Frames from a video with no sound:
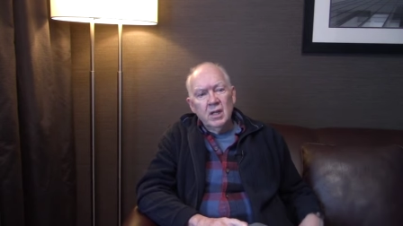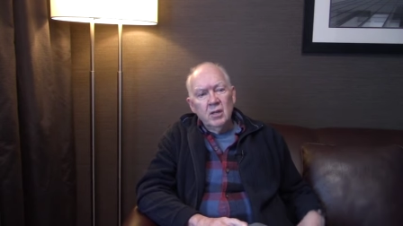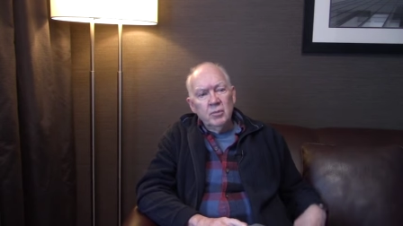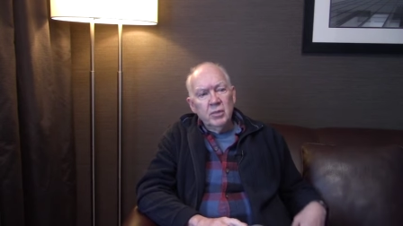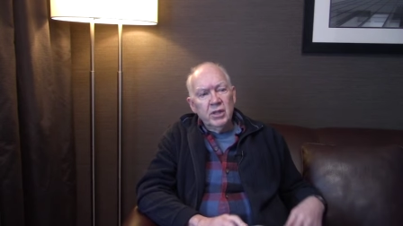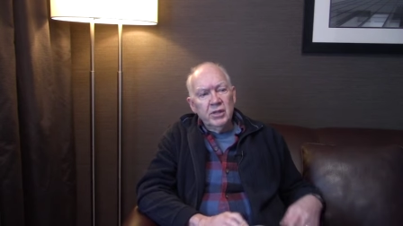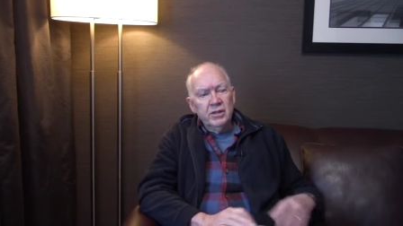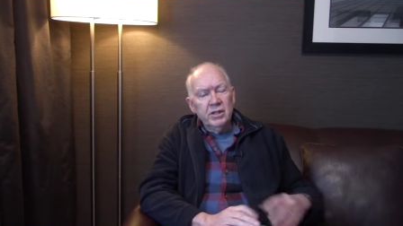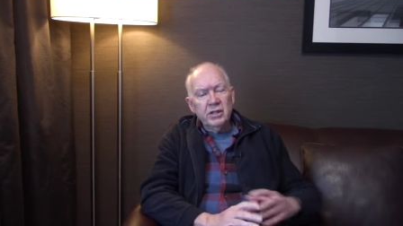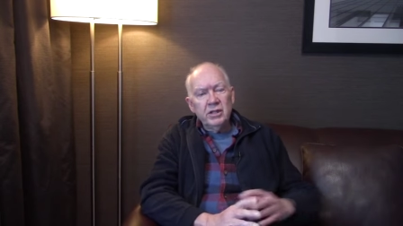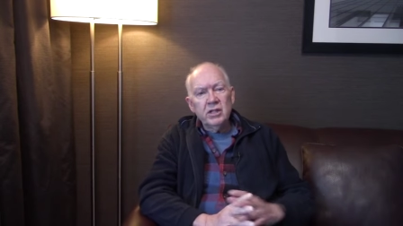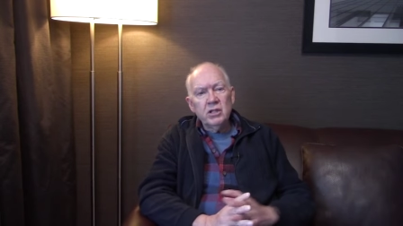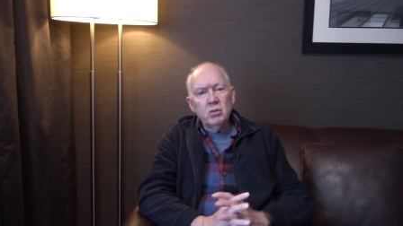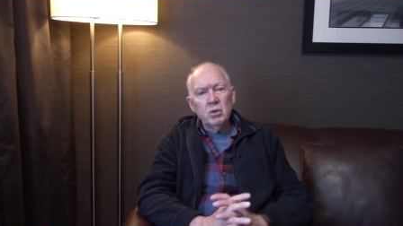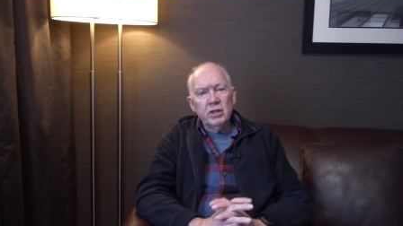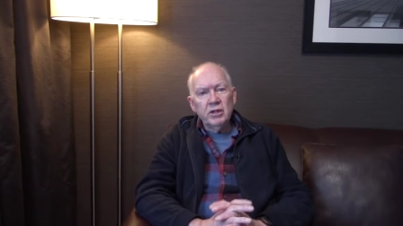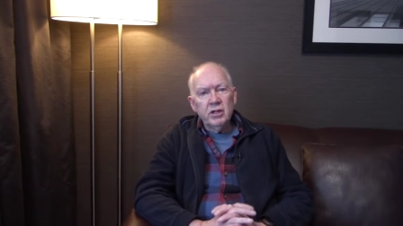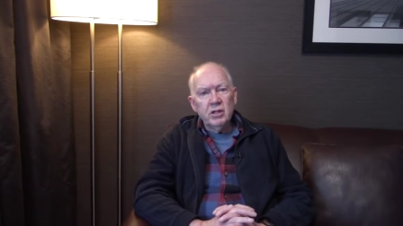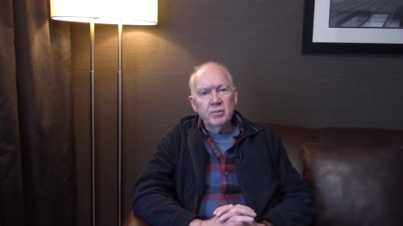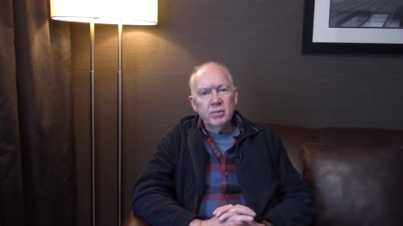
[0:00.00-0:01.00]
But this is
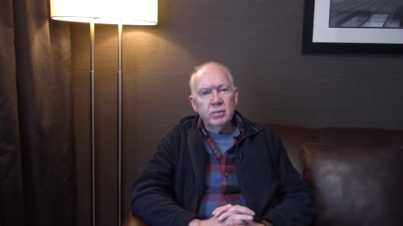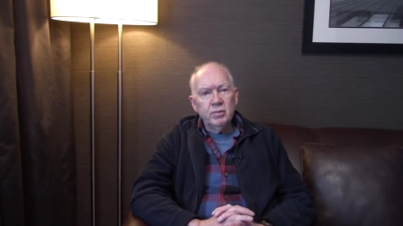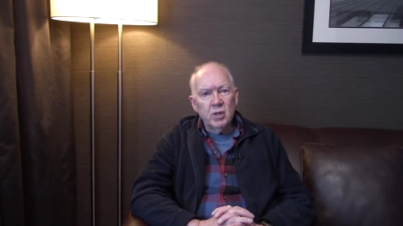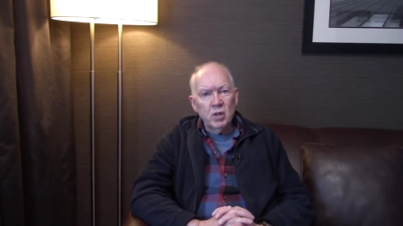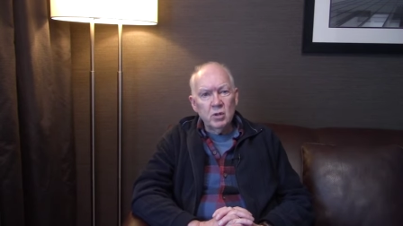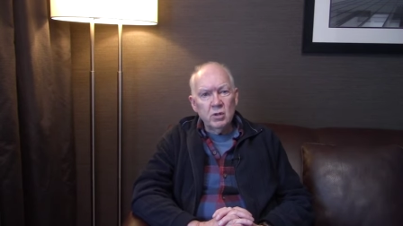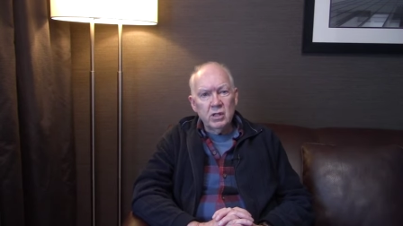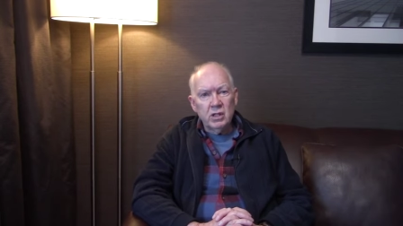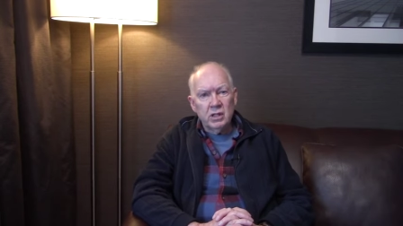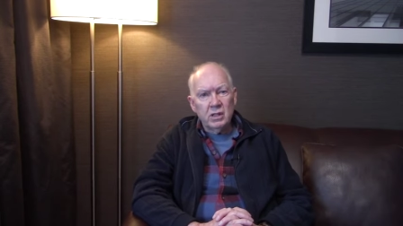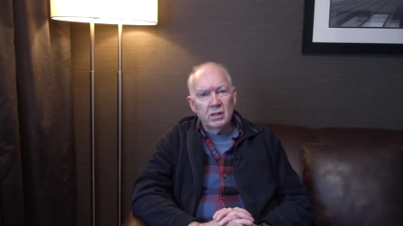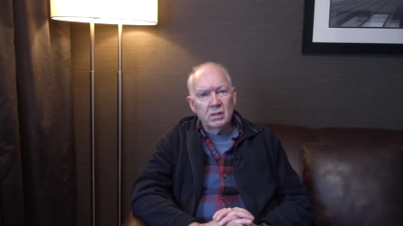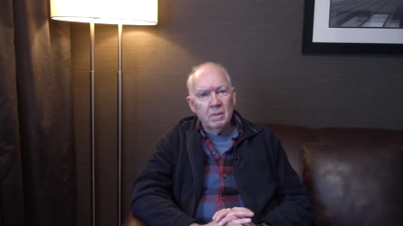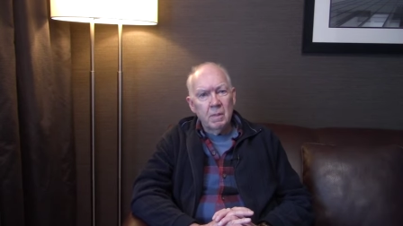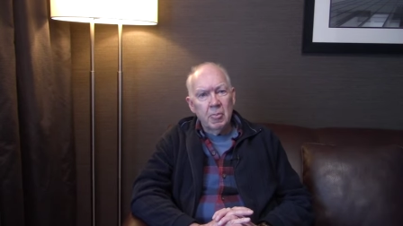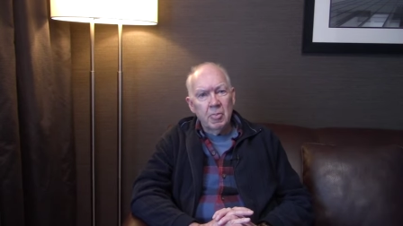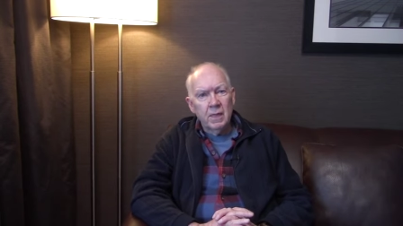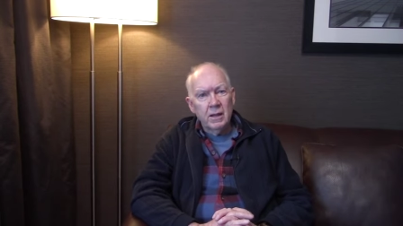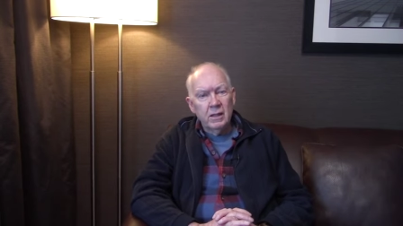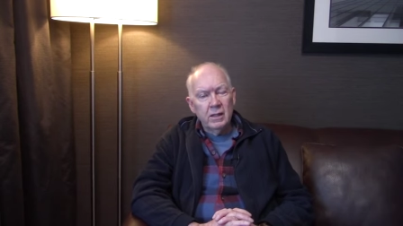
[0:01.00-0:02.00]
what they're proposing.
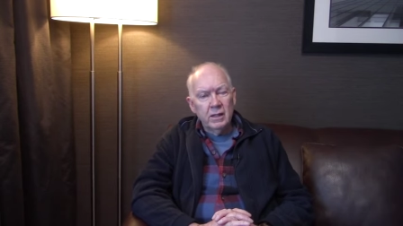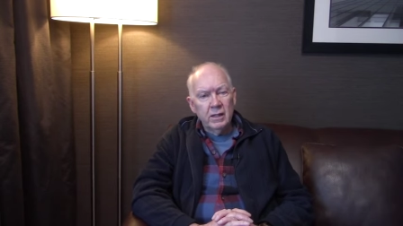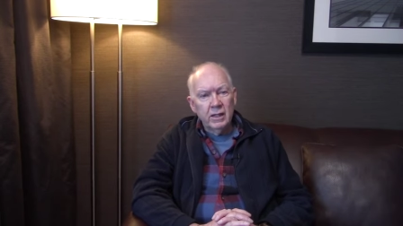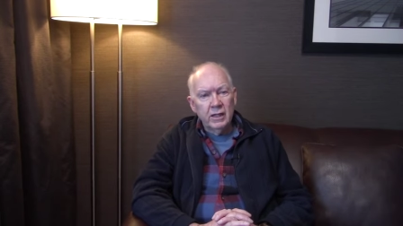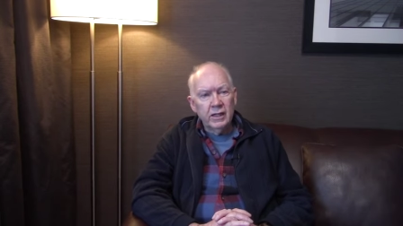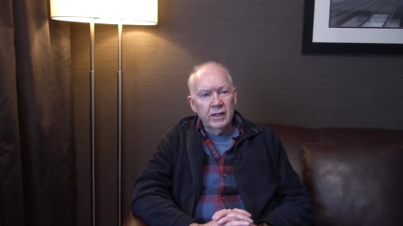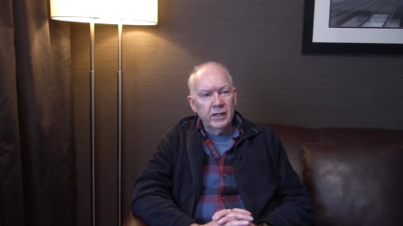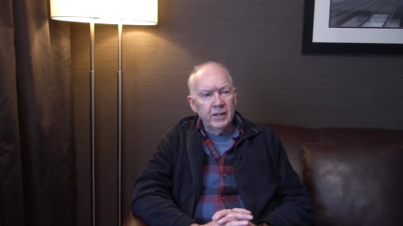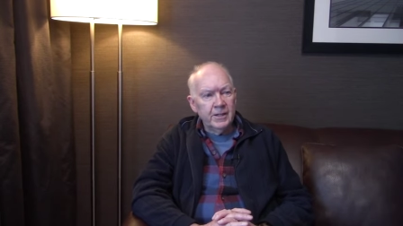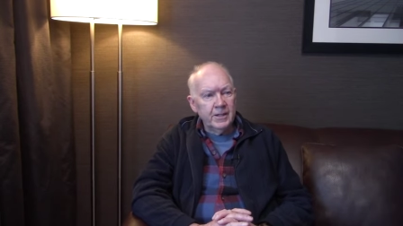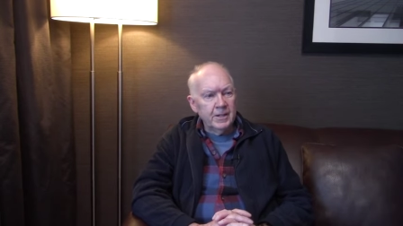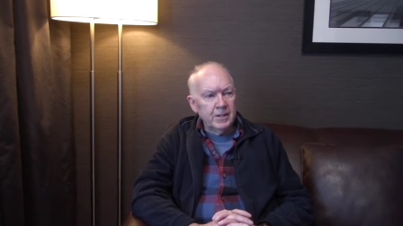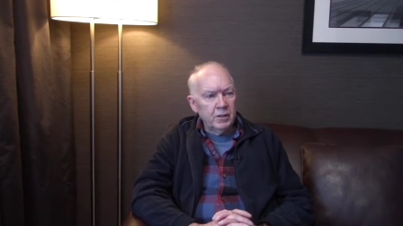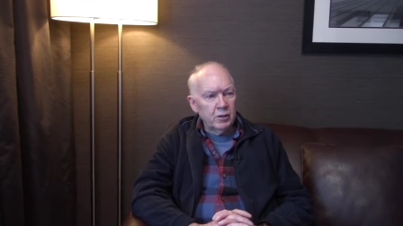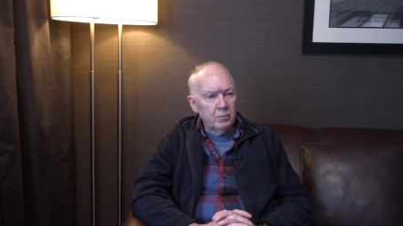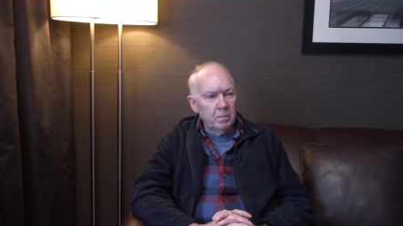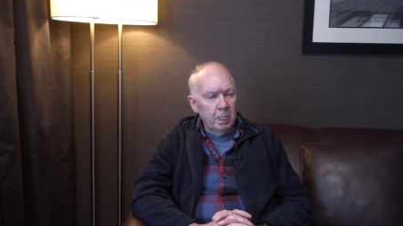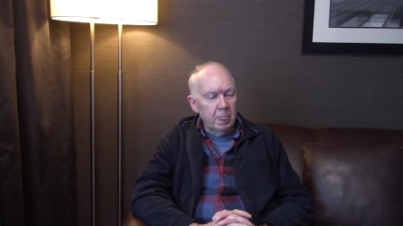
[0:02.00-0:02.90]
And